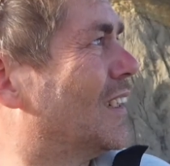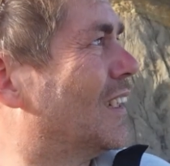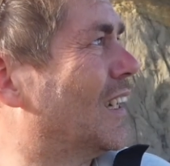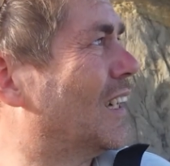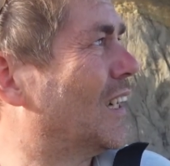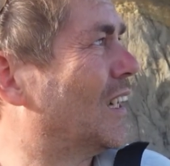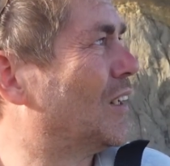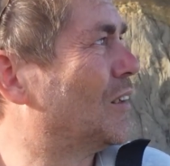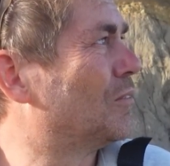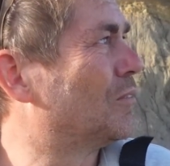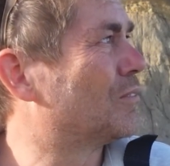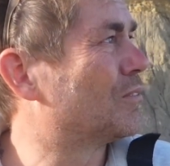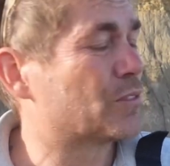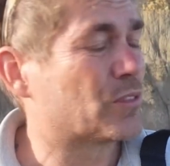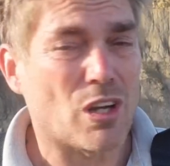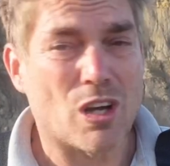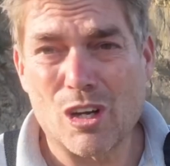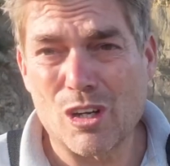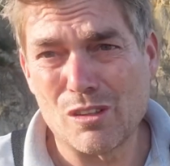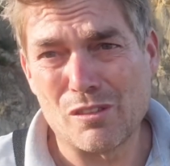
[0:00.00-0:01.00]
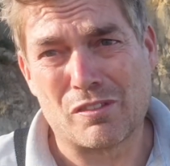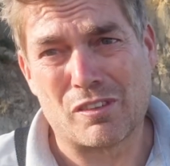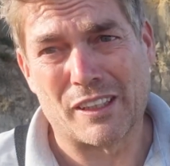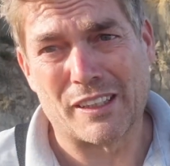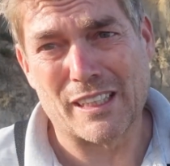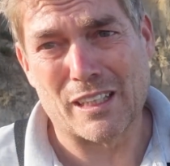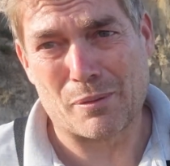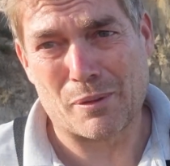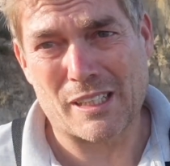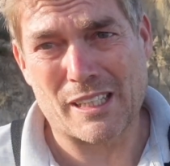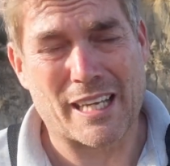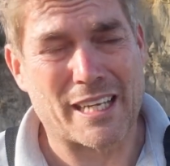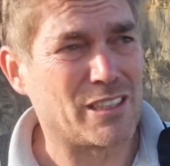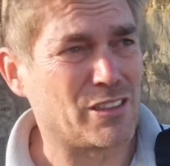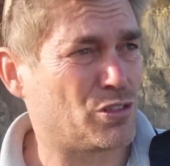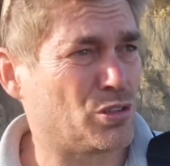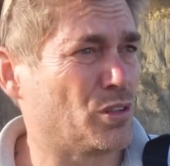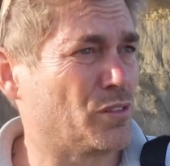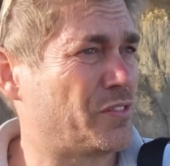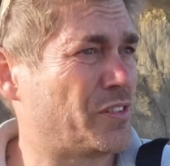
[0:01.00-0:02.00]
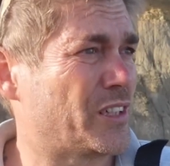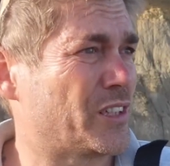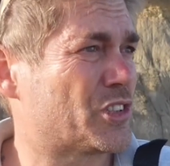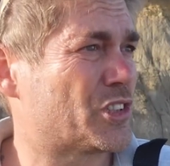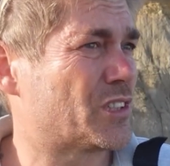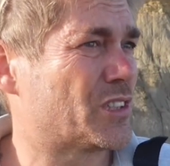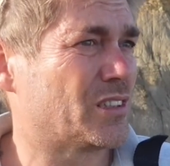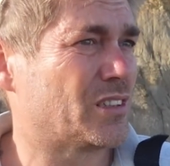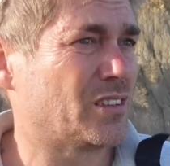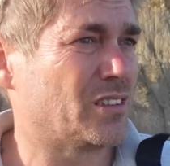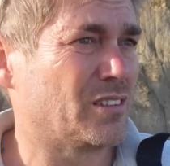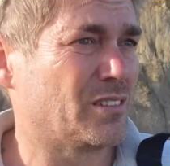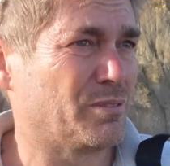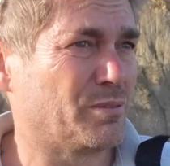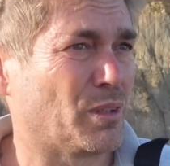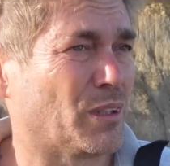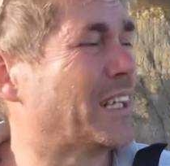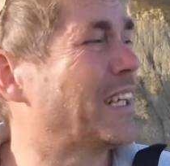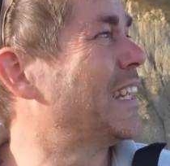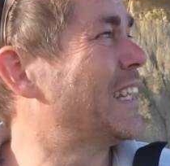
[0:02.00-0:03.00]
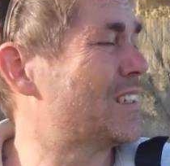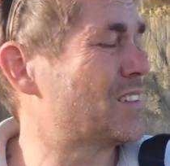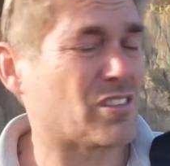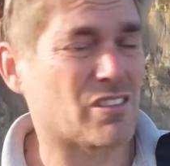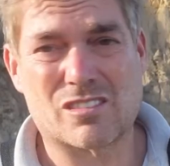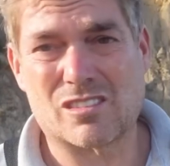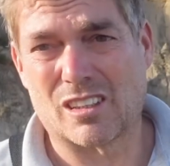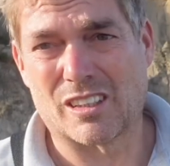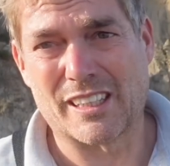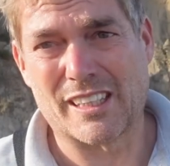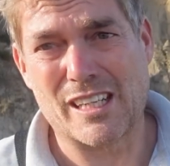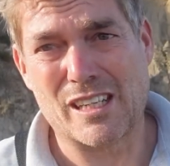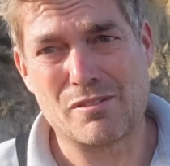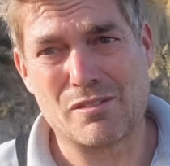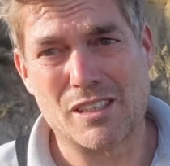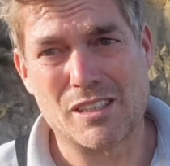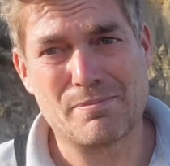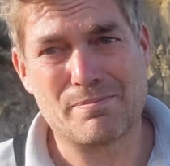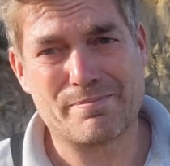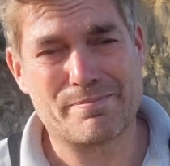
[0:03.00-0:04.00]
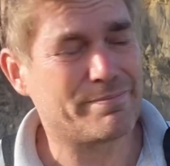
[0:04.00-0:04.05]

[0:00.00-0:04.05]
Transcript: So hopefully, yeah, we can get into a fish. But it is a stunning evening.